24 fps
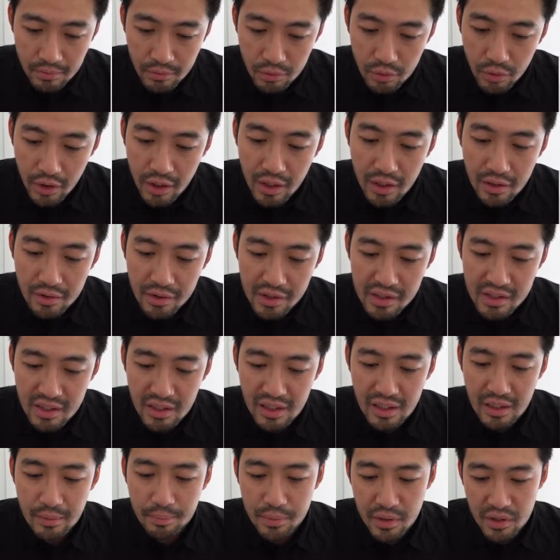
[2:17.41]
to increase
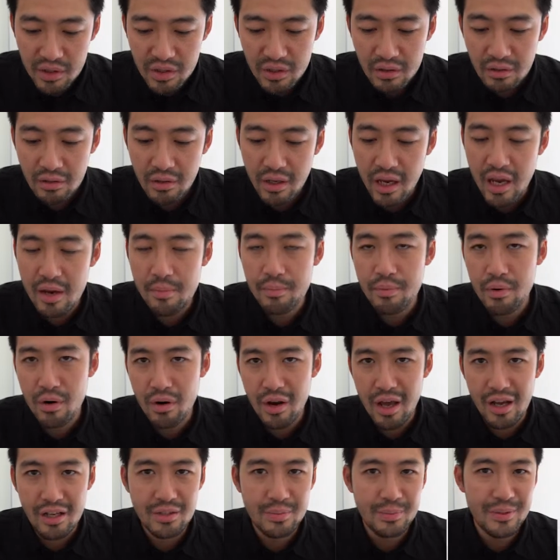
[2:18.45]
the personal care products